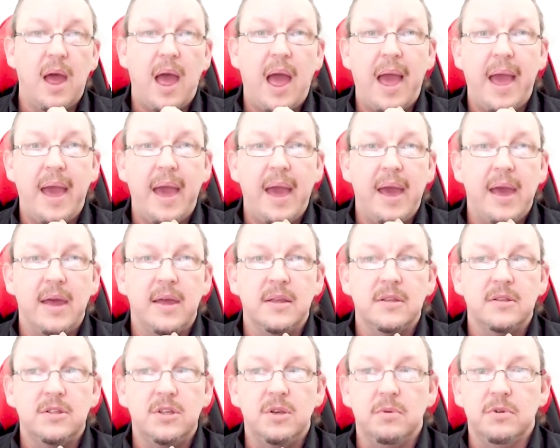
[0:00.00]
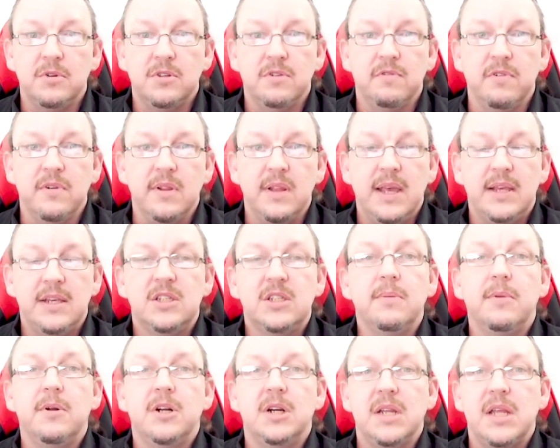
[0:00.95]
and you were to release
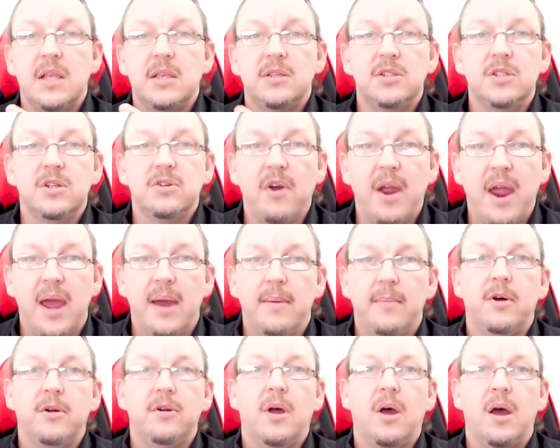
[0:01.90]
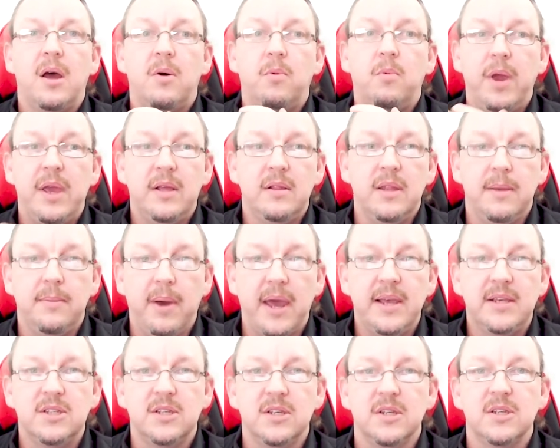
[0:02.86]
them on an Instagram on a weekly
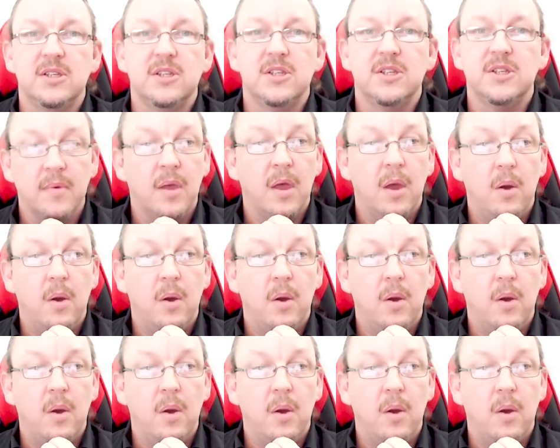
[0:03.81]
basis,